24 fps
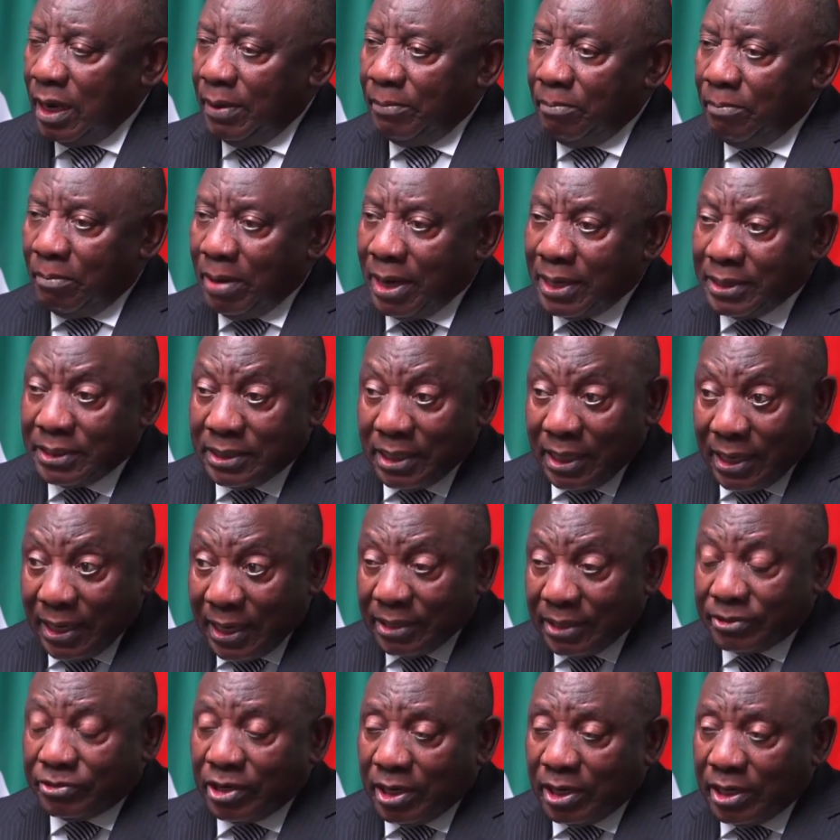Let us hear
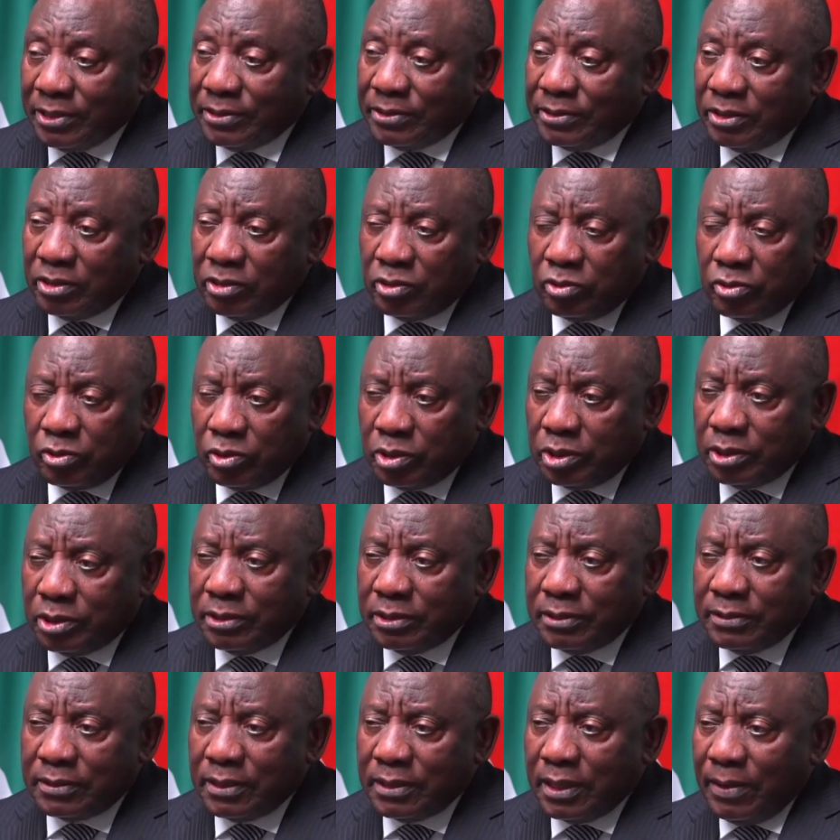this pointer
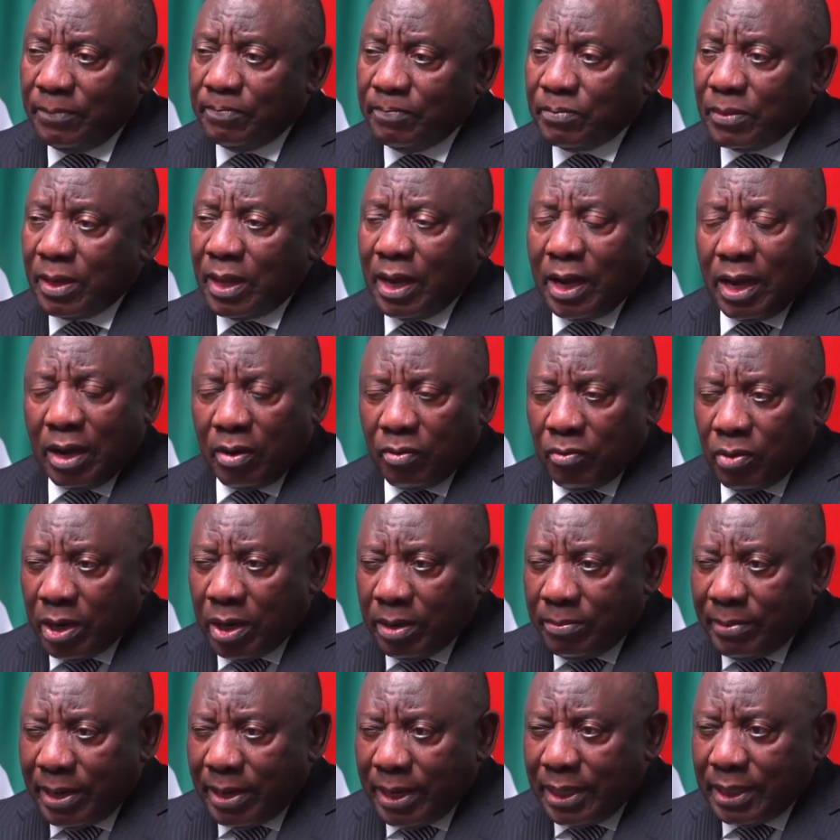from
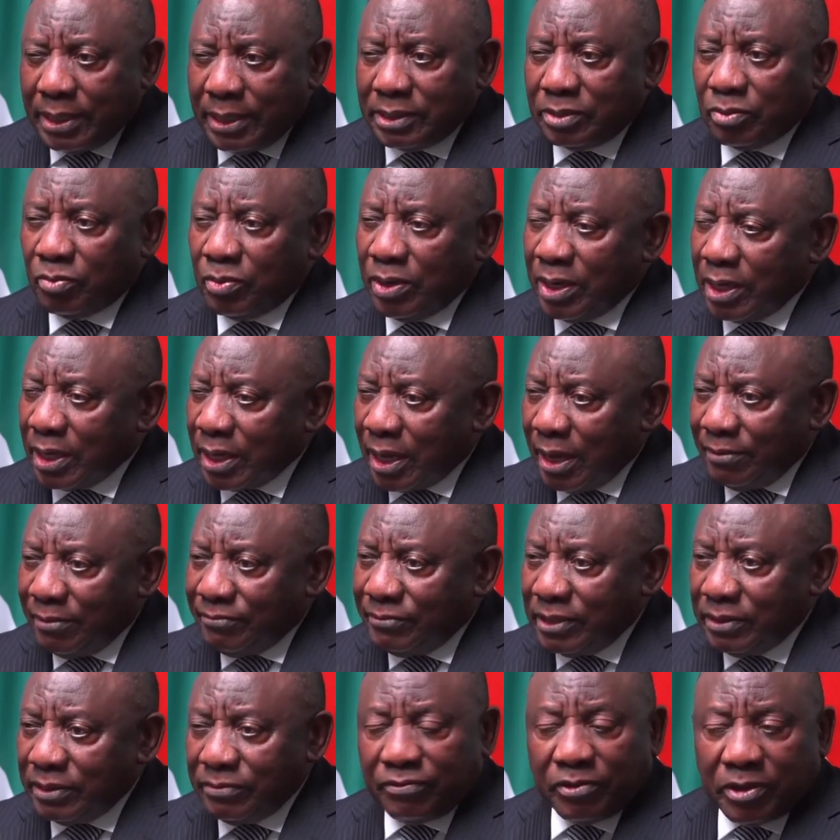President Cyril
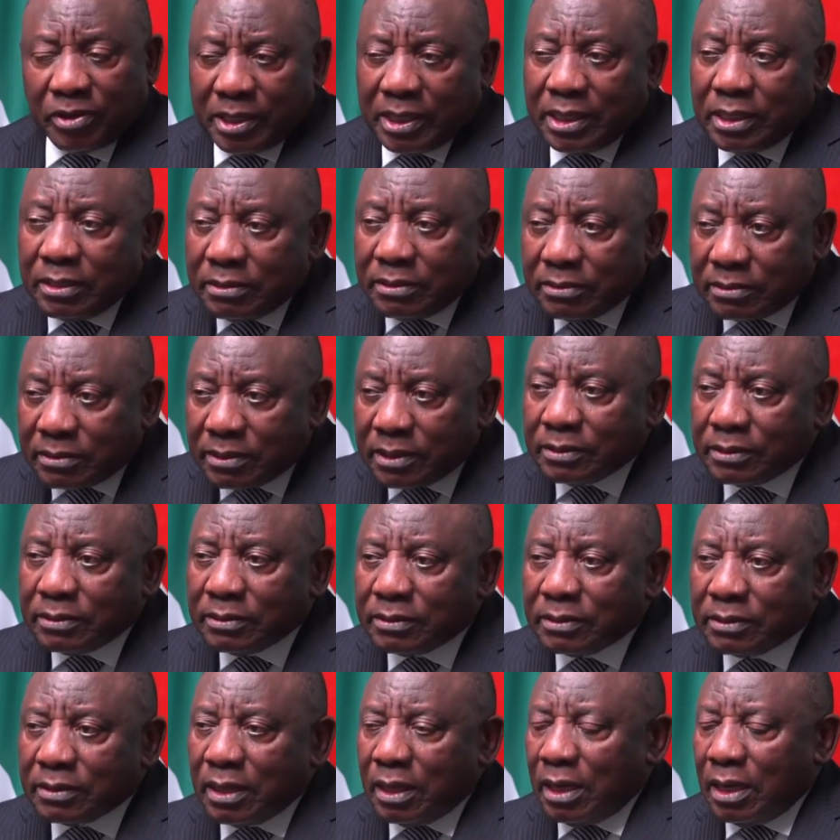Ramaphosa in
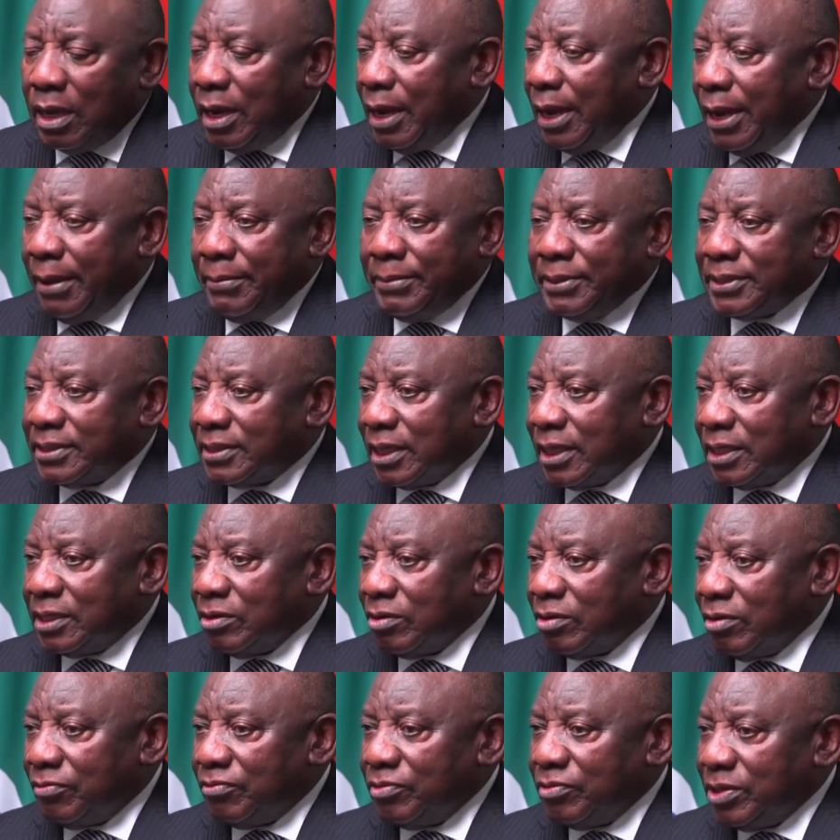his interview
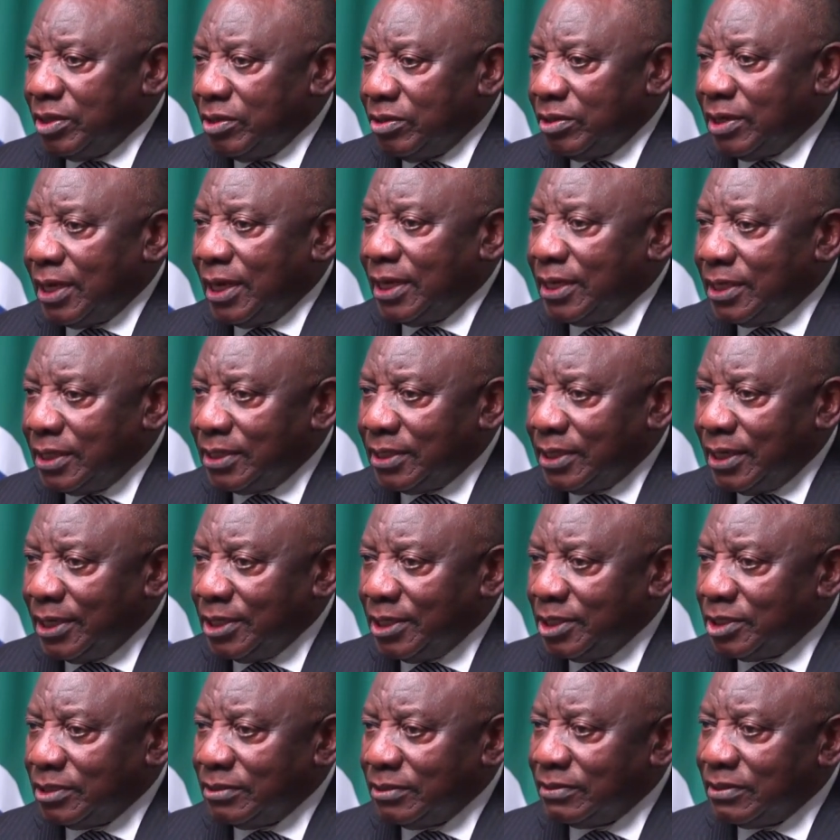with
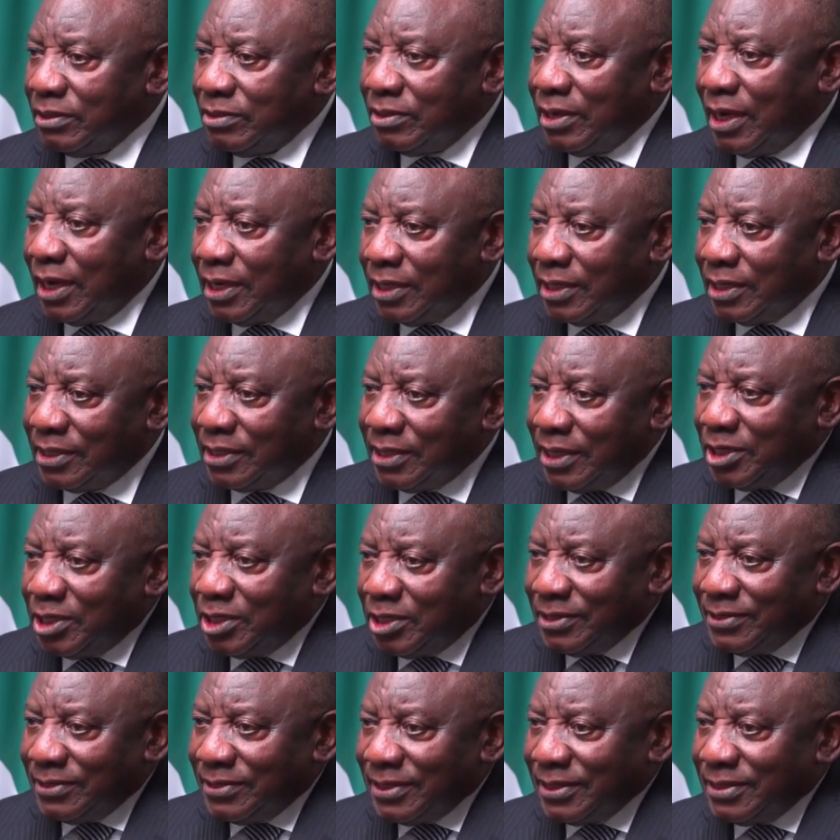the South African
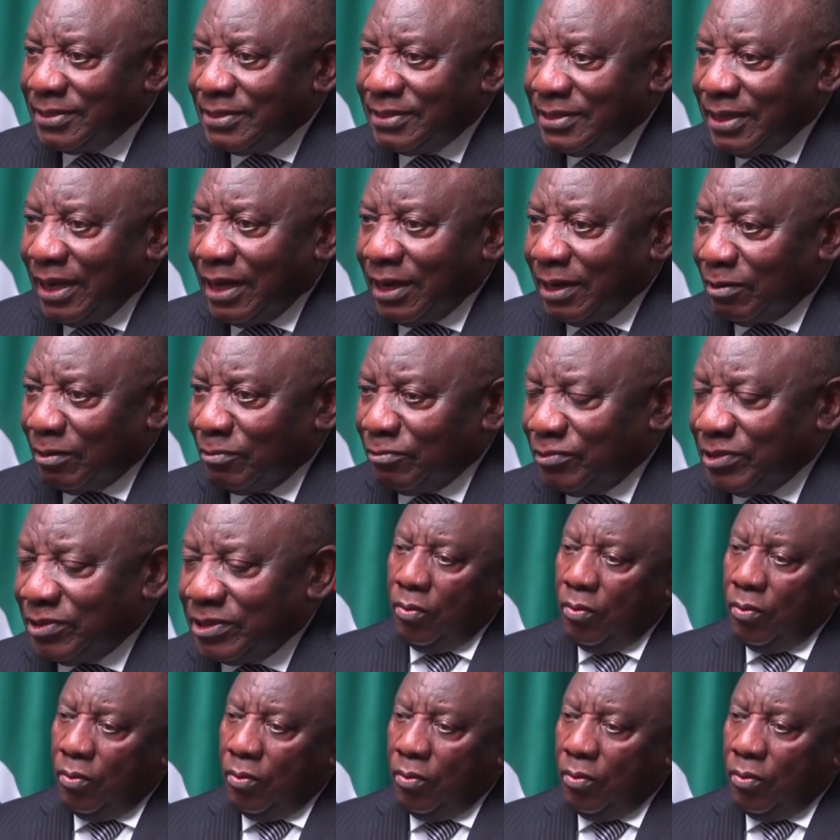Broadcasting Corporation?